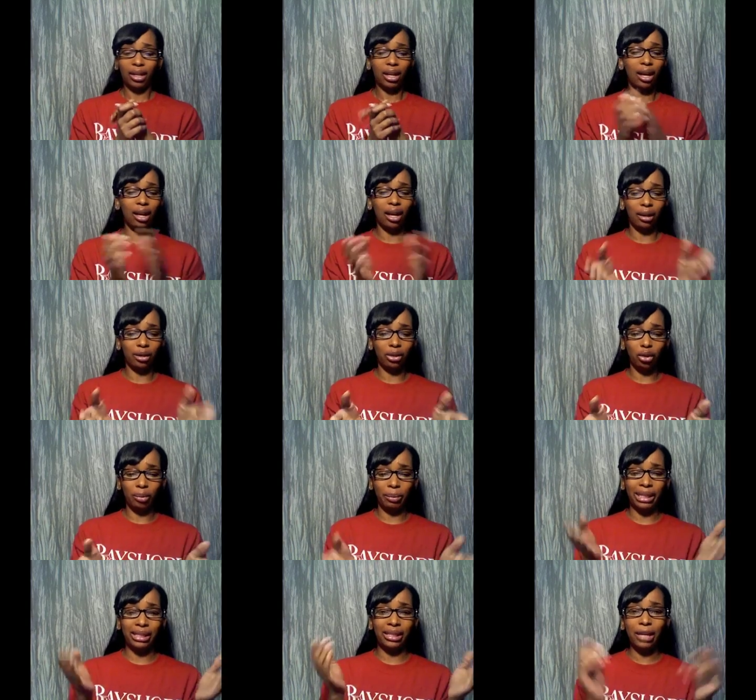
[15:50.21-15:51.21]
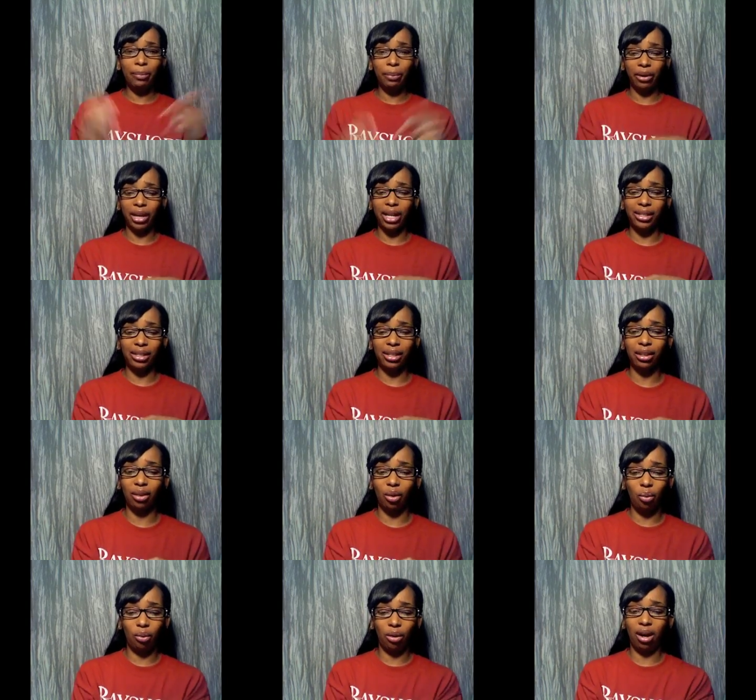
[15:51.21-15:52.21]
uh, a little bit deeper into
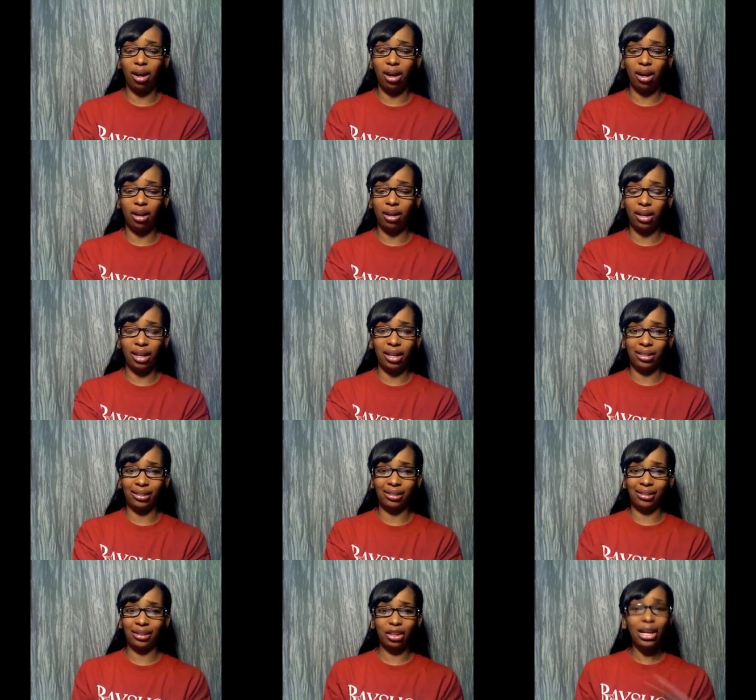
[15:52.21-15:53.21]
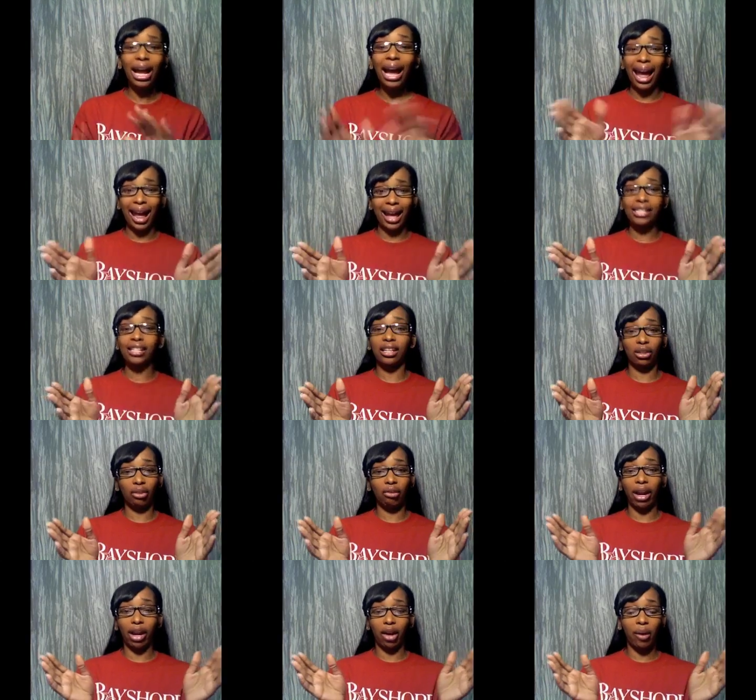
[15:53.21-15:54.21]
the, uh, you're not asking the
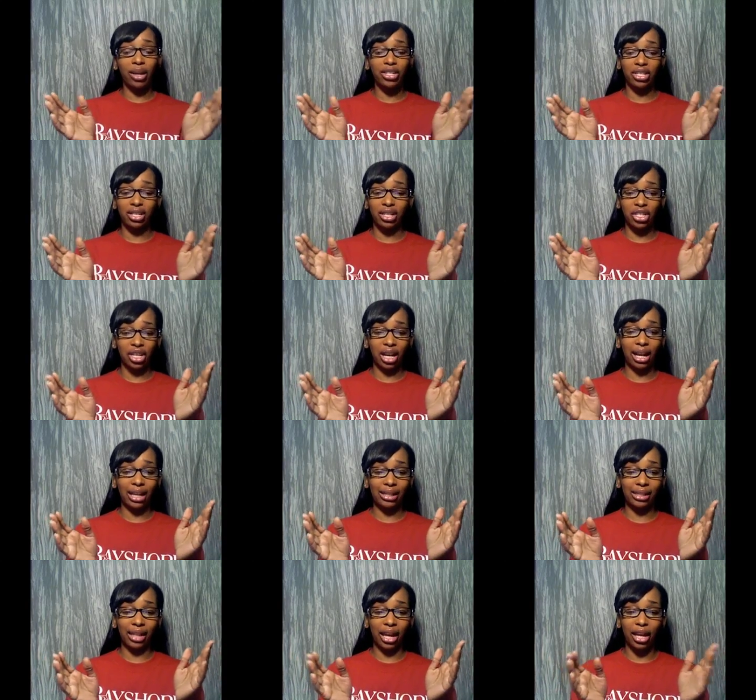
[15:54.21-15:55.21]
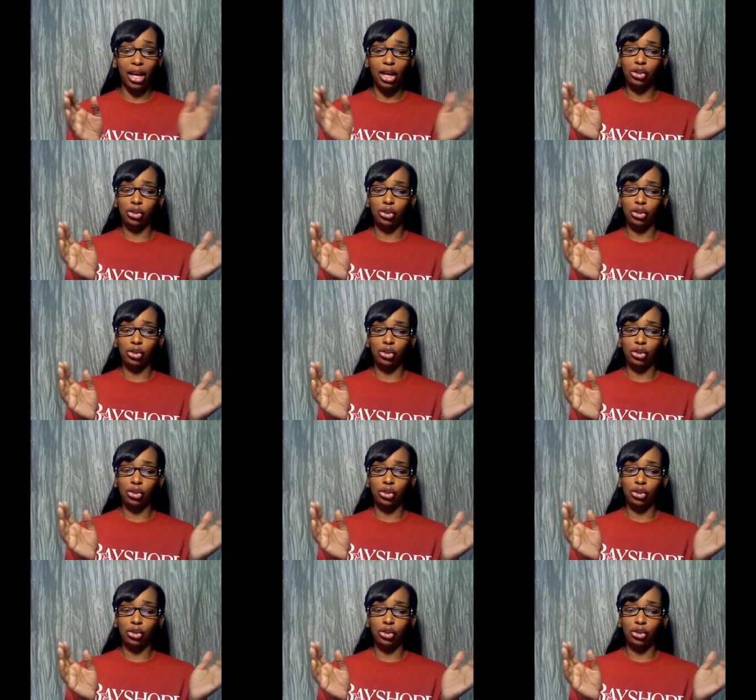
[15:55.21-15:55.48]
right question, shall I say.